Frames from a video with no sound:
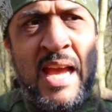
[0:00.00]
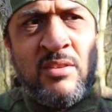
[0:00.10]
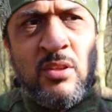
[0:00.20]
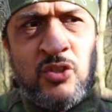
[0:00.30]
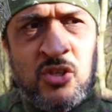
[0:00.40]

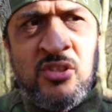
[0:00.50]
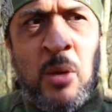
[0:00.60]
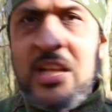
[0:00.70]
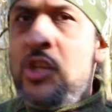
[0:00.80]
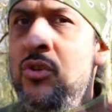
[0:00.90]
and just
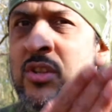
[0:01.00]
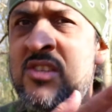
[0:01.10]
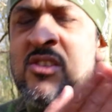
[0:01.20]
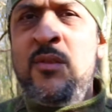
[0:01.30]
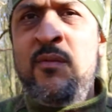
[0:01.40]
knowing that
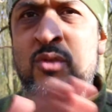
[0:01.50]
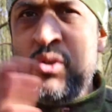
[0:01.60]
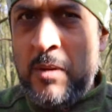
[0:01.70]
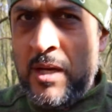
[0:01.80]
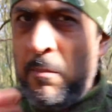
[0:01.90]
this is
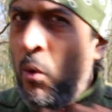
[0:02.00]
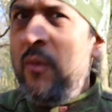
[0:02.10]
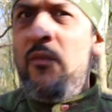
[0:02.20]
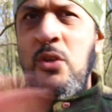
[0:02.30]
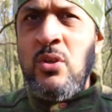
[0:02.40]

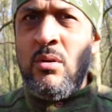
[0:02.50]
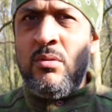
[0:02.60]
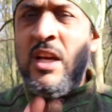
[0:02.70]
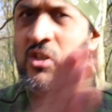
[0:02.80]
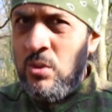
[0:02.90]
important for you,
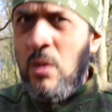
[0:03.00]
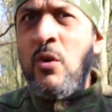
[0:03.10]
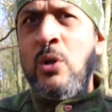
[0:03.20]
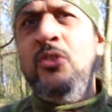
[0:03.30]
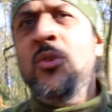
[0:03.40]
that you've
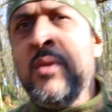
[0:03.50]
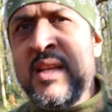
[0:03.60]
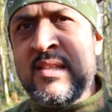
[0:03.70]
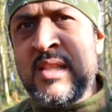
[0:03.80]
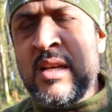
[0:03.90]
got to do
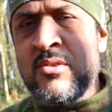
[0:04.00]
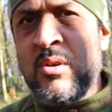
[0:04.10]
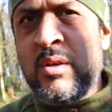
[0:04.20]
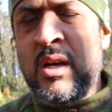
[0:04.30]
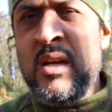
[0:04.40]
these things,
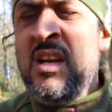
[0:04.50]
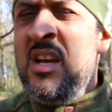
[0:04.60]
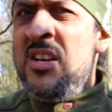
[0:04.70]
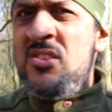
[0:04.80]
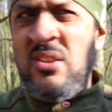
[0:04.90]
okay?
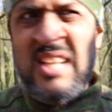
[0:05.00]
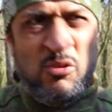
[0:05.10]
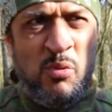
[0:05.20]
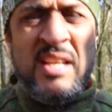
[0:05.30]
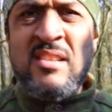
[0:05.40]
So
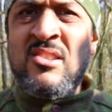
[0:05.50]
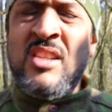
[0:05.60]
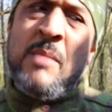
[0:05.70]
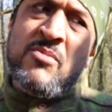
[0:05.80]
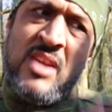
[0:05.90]
that's really the
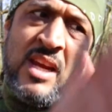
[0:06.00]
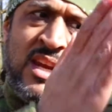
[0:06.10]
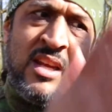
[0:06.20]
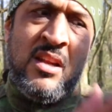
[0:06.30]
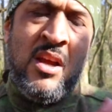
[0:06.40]
steps,
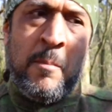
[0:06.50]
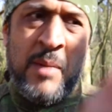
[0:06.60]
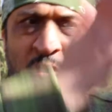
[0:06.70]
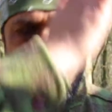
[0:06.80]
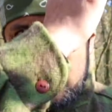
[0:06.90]
taking,
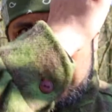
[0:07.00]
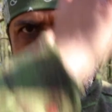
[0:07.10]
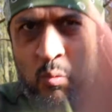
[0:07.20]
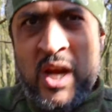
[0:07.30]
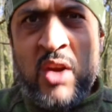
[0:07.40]
being honest
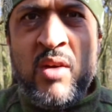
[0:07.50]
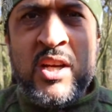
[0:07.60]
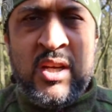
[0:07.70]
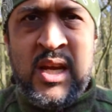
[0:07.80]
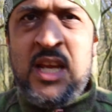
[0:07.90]
about where you're at
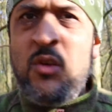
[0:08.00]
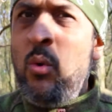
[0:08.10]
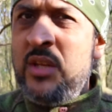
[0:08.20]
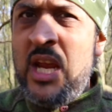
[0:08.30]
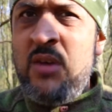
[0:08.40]
in
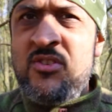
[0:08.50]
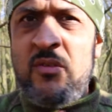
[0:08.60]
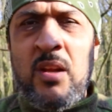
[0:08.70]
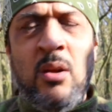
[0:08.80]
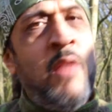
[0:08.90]
all the areas
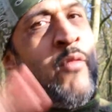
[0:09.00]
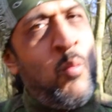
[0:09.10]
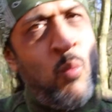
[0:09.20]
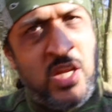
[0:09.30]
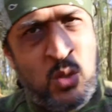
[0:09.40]
of your life,
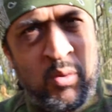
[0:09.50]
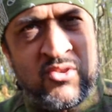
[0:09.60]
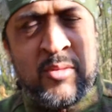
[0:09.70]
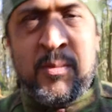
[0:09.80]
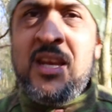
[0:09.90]
where you
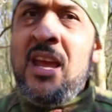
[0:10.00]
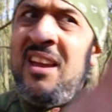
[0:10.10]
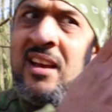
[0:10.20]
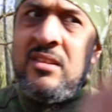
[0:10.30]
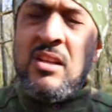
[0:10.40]
want to be,
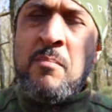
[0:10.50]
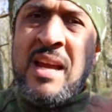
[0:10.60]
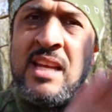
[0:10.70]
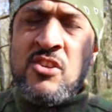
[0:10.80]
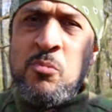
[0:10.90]
and then
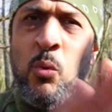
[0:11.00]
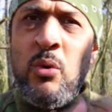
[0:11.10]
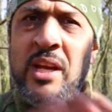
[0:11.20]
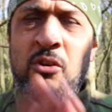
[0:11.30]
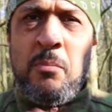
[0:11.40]
making small
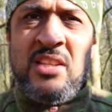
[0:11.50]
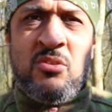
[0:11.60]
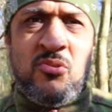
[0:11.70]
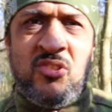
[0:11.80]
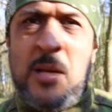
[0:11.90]

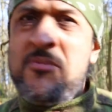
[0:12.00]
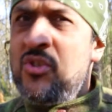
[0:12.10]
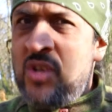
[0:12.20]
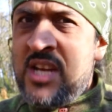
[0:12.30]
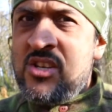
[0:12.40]
incremental steps and
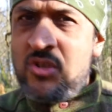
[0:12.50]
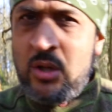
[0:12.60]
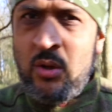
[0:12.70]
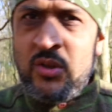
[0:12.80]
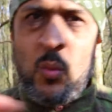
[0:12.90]
changes
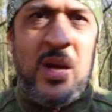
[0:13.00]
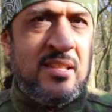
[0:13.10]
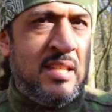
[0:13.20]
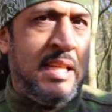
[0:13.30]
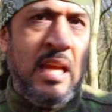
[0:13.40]
along the way
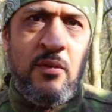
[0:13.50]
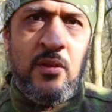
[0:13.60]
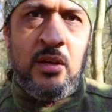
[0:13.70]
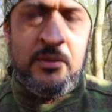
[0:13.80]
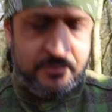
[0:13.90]
to get
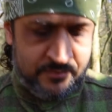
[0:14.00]
there.